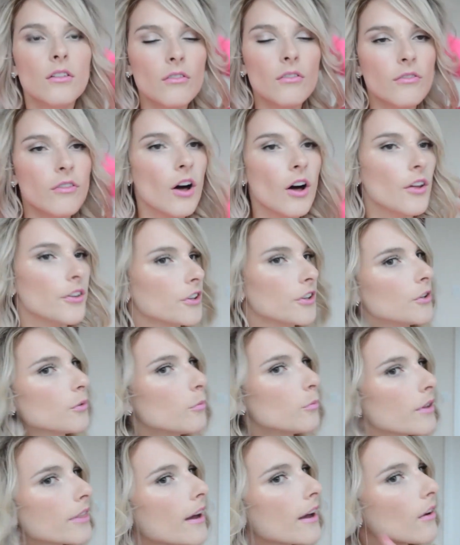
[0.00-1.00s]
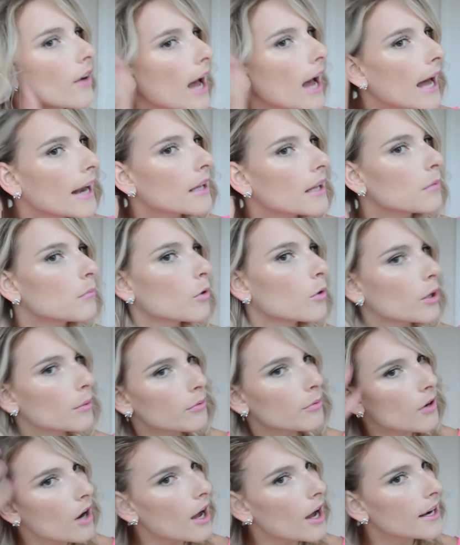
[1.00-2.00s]
volume without adding more
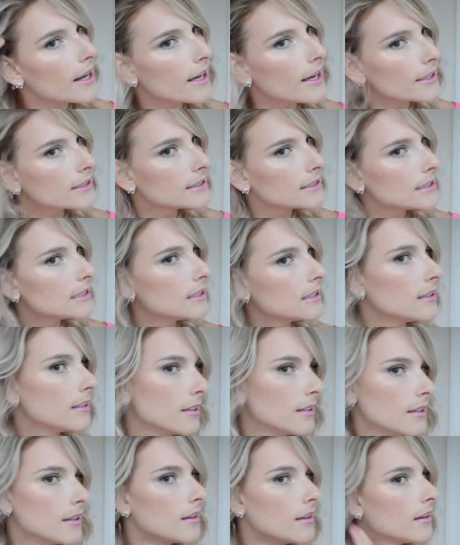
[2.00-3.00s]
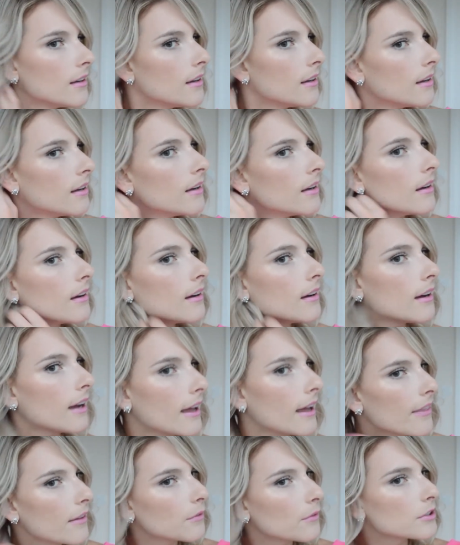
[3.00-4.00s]
product.
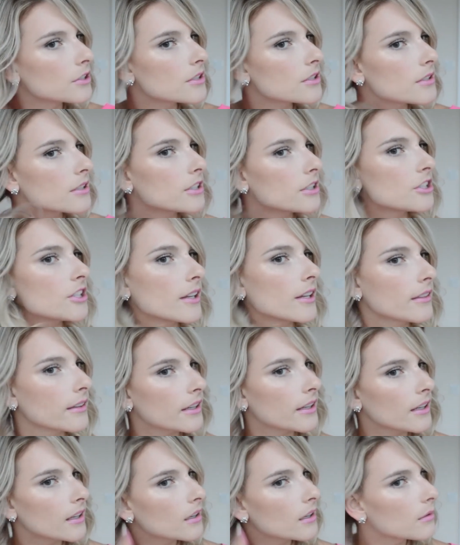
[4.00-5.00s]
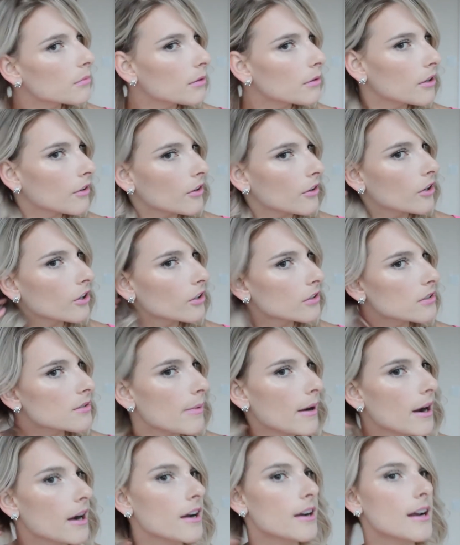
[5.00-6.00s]
And then we're just gonna gently pull the curls
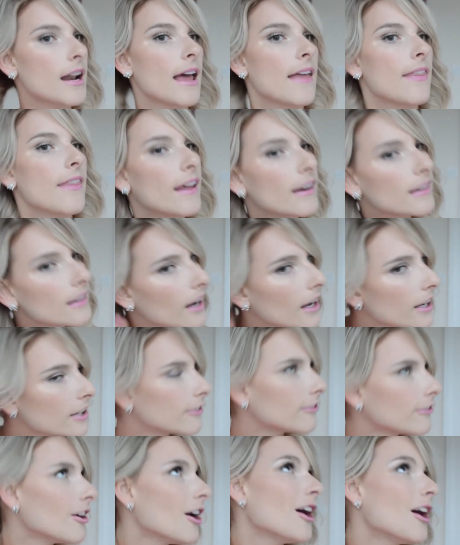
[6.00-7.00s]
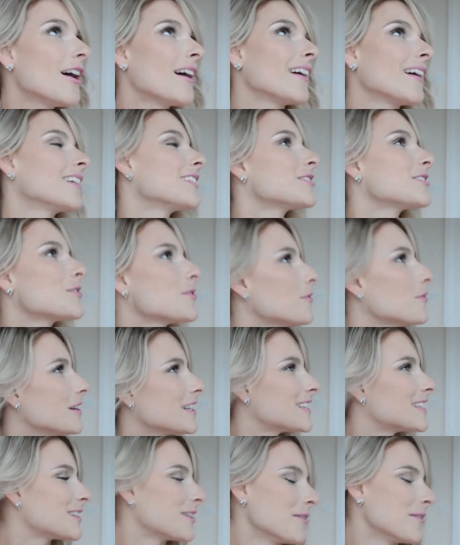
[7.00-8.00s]
apart and then kind of
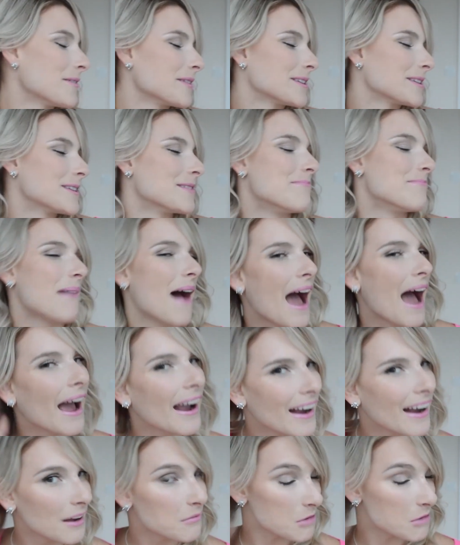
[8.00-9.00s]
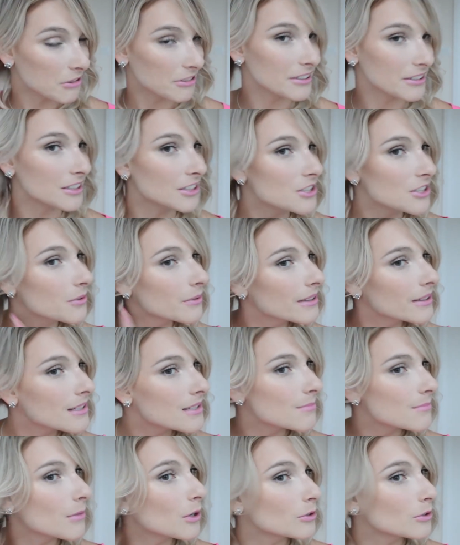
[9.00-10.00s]
twist towards the back. I'm not really sure what
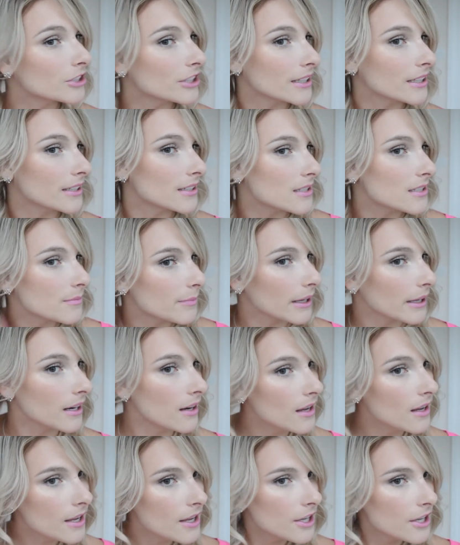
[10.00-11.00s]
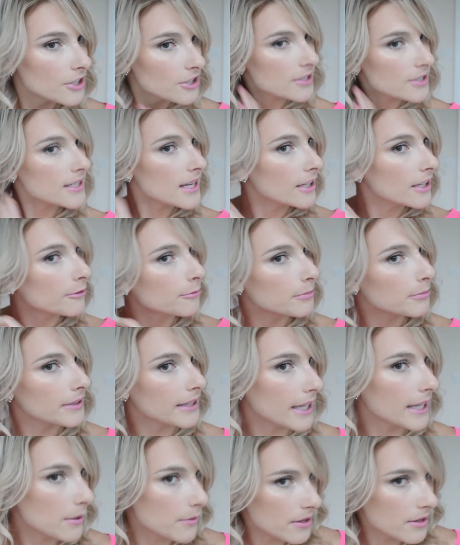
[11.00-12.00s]
this motion is, but just kind of
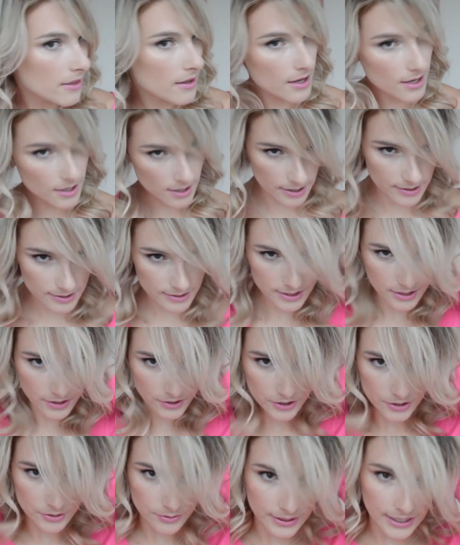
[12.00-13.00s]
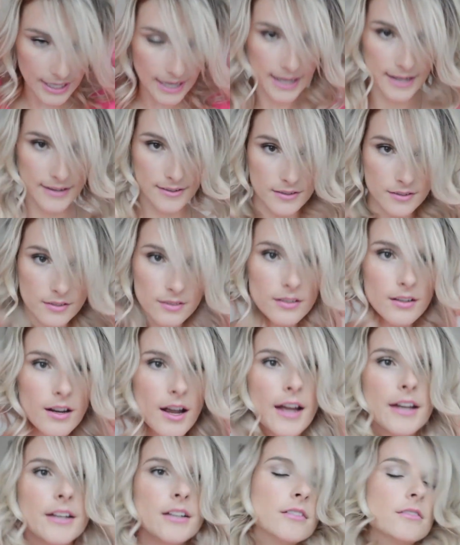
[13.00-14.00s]
play with it until you get
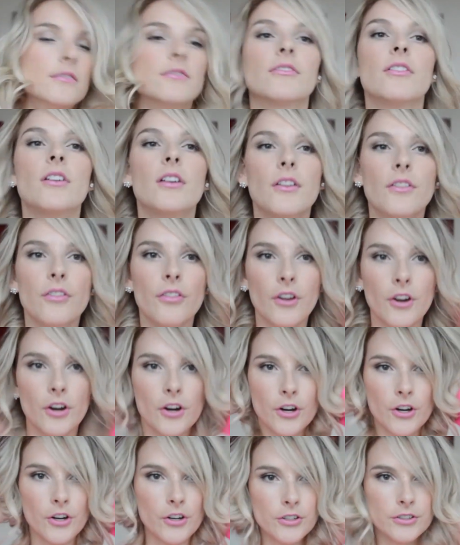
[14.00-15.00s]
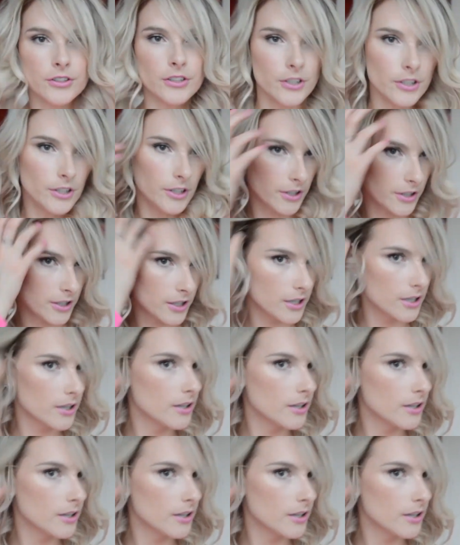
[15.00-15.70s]
kind of the curled look